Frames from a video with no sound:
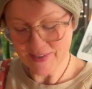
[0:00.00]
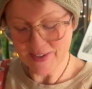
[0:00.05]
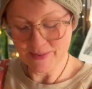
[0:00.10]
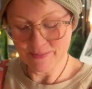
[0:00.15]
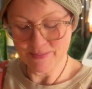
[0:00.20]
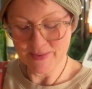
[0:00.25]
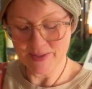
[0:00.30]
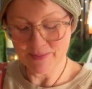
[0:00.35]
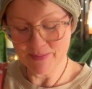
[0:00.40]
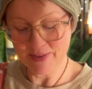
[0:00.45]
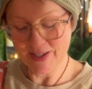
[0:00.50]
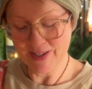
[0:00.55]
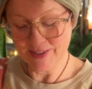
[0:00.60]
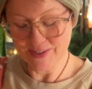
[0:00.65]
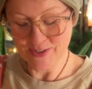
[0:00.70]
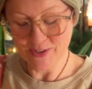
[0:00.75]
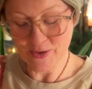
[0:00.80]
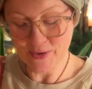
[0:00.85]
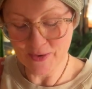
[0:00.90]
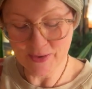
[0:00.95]
at me being
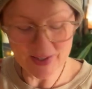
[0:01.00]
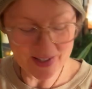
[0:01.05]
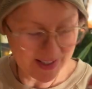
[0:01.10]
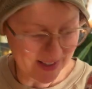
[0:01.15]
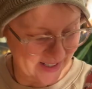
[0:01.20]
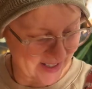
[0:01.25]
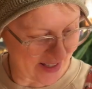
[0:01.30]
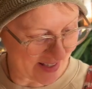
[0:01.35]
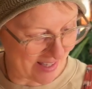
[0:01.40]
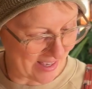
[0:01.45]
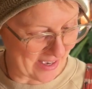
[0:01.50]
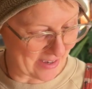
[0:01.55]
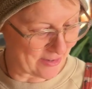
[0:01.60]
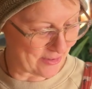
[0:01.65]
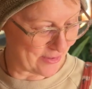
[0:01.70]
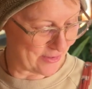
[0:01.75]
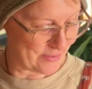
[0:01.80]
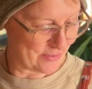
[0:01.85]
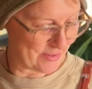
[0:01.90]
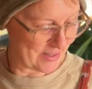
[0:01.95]
so like
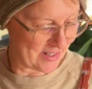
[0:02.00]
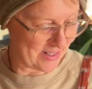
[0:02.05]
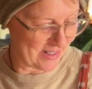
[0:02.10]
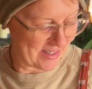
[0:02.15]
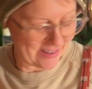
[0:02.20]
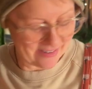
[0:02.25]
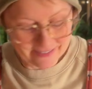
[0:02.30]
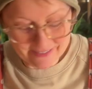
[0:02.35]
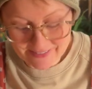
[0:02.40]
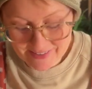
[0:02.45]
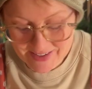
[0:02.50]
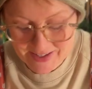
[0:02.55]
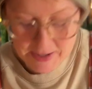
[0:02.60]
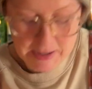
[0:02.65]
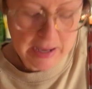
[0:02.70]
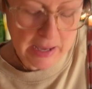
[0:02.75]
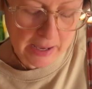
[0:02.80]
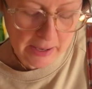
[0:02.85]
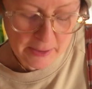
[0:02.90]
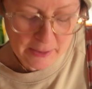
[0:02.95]
scattered right now.
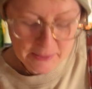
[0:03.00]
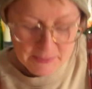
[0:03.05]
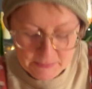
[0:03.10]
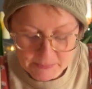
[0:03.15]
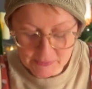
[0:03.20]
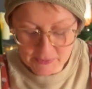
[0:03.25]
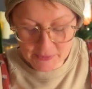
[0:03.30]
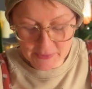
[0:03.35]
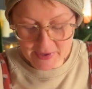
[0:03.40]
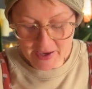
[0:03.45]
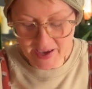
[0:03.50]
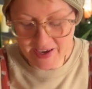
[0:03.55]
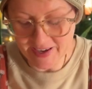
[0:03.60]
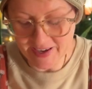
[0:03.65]
Okay.